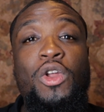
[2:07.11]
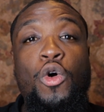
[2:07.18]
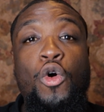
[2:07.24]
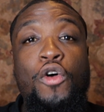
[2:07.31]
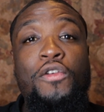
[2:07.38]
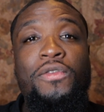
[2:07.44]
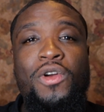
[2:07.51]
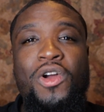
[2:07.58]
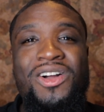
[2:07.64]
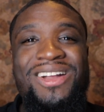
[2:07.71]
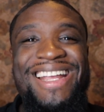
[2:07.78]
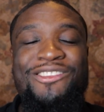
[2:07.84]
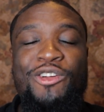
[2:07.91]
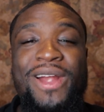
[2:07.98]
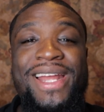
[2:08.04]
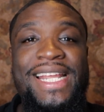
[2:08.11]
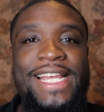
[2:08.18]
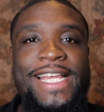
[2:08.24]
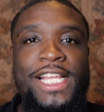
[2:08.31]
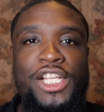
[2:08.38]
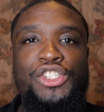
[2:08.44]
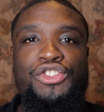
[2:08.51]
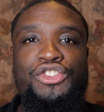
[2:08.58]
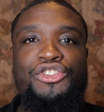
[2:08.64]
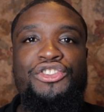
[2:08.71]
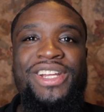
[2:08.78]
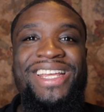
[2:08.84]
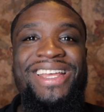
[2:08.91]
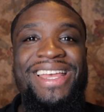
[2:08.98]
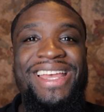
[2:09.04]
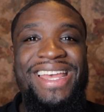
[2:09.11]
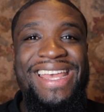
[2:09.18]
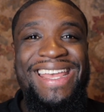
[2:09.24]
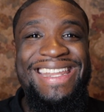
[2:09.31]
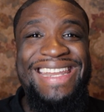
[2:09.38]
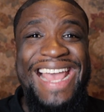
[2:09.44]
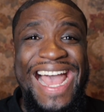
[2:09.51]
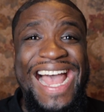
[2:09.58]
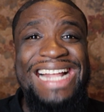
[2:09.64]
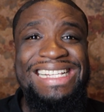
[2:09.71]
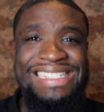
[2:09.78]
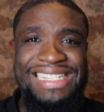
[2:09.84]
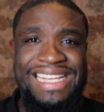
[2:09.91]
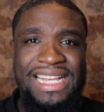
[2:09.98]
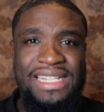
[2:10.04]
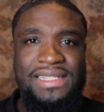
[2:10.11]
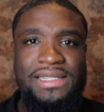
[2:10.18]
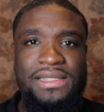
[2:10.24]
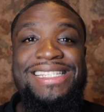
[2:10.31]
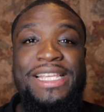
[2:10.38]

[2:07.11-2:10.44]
overall credit history and assets.